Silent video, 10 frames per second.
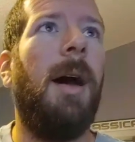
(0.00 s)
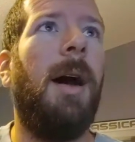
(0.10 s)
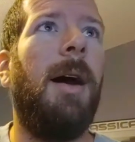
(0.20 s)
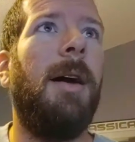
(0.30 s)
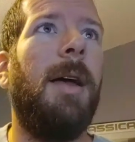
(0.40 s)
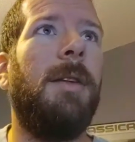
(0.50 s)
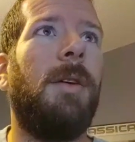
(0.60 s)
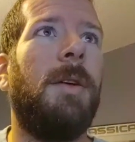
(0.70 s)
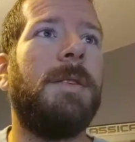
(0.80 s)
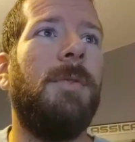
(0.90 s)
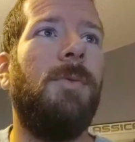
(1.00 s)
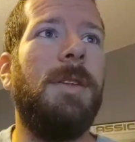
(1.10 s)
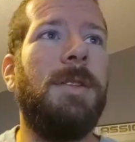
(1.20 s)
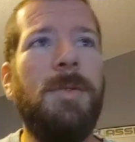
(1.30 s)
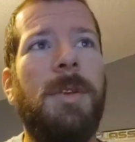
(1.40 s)
And also,
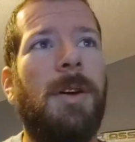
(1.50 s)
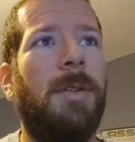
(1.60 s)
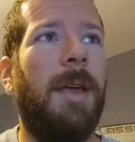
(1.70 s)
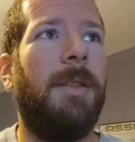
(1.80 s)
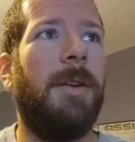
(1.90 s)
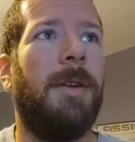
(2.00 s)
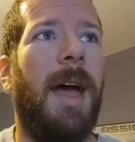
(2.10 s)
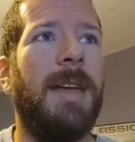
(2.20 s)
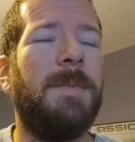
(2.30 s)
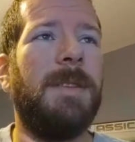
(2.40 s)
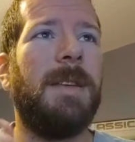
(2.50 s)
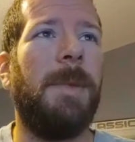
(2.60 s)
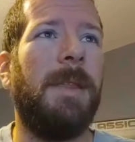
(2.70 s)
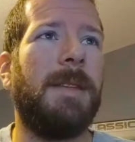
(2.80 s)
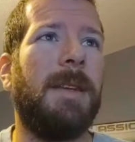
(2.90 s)
we do know that there has been
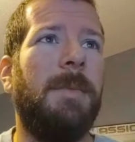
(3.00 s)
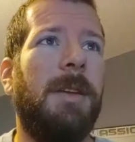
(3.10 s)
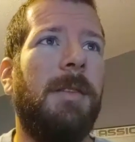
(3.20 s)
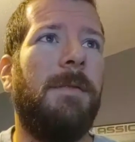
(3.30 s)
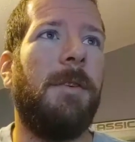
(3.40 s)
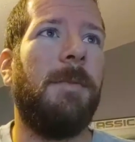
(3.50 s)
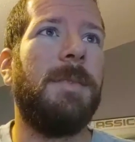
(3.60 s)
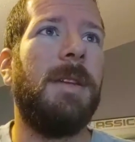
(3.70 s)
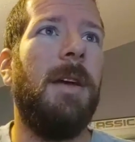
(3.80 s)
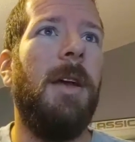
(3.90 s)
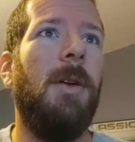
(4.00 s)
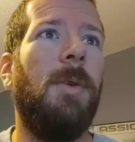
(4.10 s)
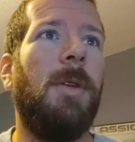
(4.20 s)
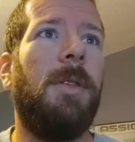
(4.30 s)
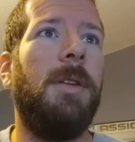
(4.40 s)
something that's going to be confirmed
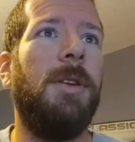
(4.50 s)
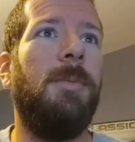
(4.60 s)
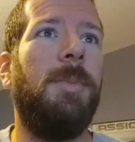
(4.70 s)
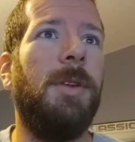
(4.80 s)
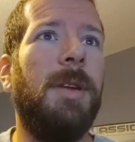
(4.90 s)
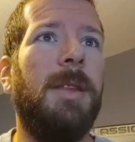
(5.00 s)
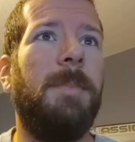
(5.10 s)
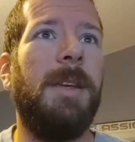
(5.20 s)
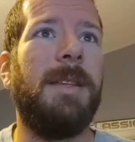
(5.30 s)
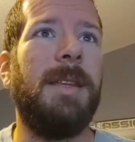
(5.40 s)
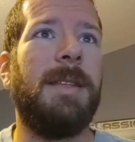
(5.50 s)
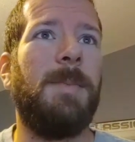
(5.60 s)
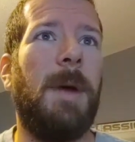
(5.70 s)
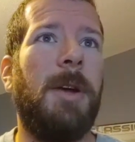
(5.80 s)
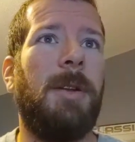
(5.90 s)
with the new Beauty and the Beast
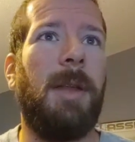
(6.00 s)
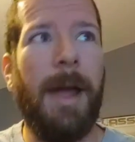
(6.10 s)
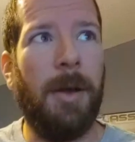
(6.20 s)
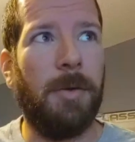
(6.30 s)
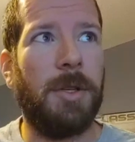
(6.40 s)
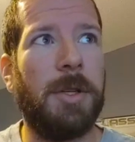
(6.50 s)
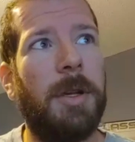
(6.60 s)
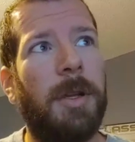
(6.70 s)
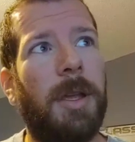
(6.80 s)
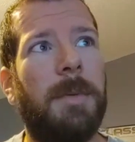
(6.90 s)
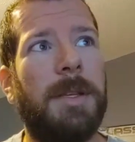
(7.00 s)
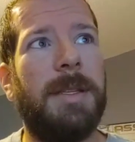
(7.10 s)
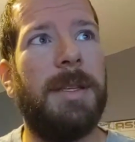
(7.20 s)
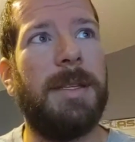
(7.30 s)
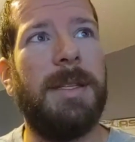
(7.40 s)
inspired lounge coming
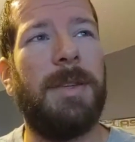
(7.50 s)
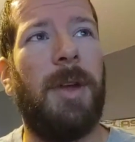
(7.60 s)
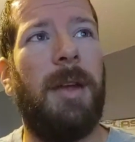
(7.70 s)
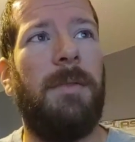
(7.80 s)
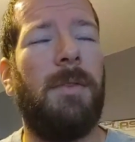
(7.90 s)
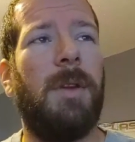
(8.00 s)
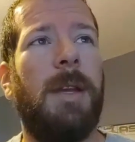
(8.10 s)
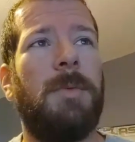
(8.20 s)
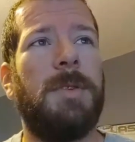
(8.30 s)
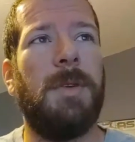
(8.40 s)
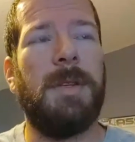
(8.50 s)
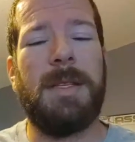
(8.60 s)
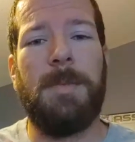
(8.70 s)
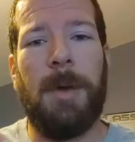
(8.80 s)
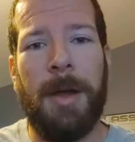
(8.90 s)
to Disney's Grand Floridian Resort and
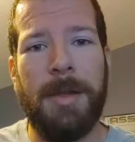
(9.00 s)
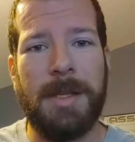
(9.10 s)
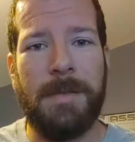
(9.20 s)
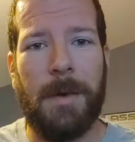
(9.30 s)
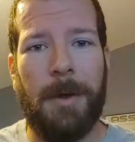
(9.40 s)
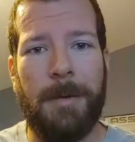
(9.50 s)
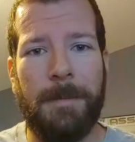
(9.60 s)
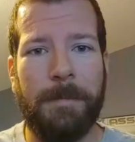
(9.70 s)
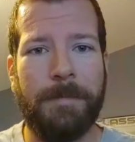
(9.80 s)
Spa this fall.